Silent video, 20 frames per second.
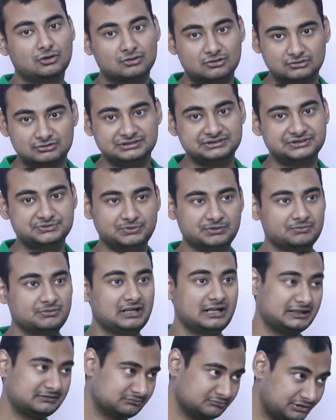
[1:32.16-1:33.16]
talk to these
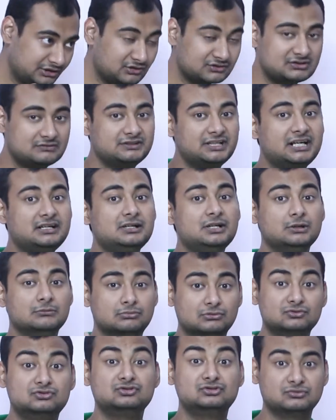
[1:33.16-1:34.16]
people and because of
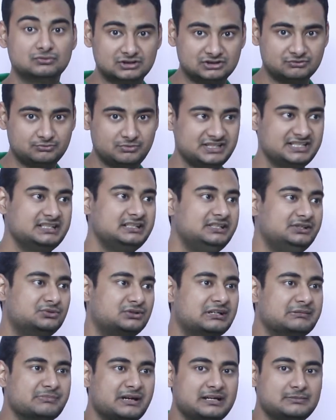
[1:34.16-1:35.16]
that Bluetooth works basically you
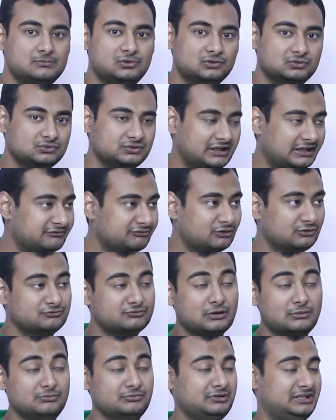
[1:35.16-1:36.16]
can buy Bluetooth headphone
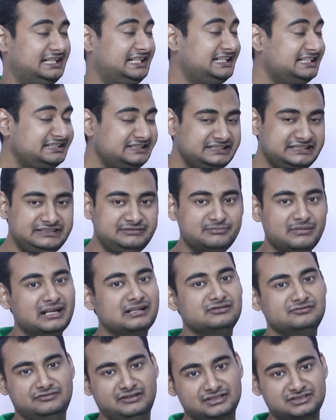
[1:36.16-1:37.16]
from any
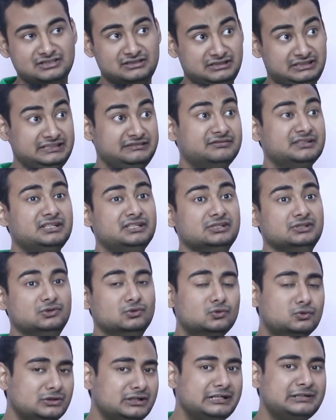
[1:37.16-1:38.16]
manufacturer even a
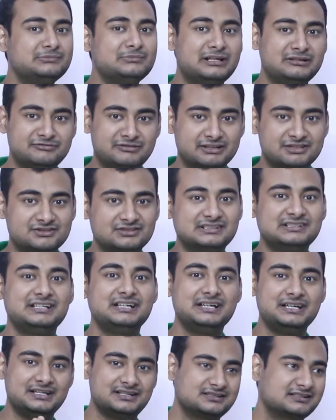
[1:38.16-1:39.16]
no-name manufacturer
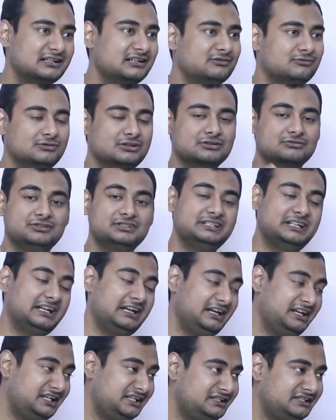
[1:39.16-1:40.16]
is gonna work with
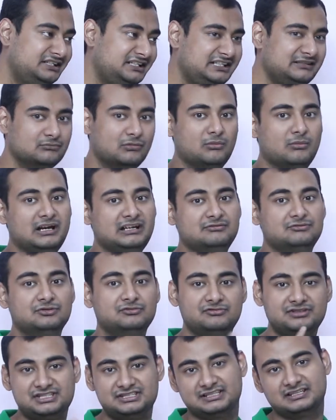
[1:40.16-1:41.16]
any mobile
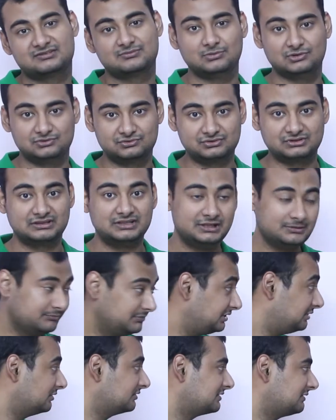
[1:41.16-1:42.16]
phone which says Bluetooth
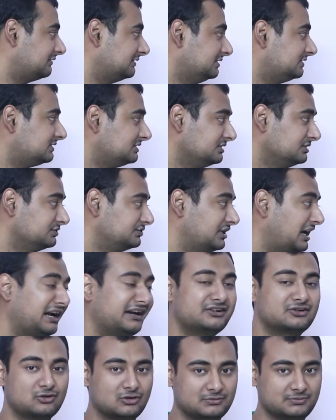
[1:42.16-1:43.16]
because of this
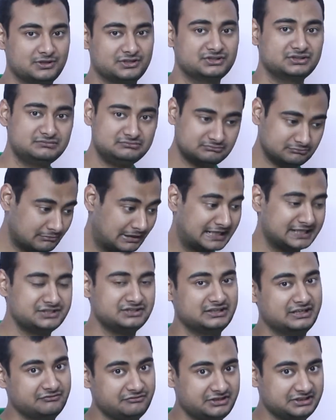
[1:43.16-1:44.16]
giant corporation
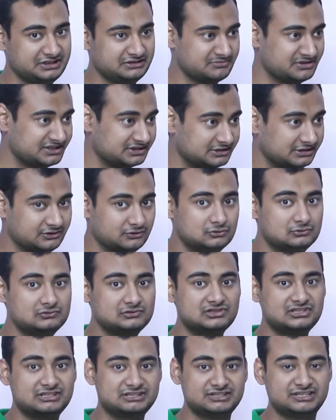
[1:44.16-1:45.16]
managing everything basically
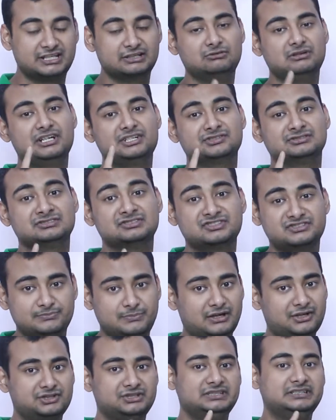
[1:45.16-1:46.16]
rules regulations
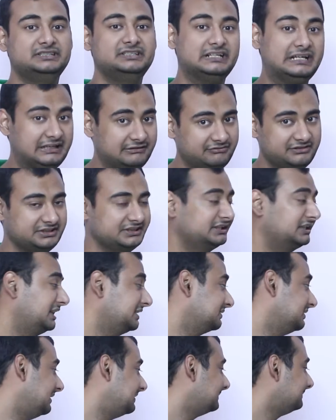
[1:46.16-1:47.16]
spec sheet everything
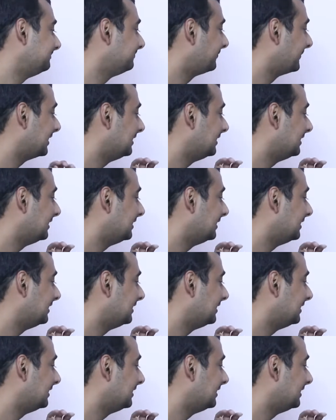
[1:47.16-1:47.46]
like that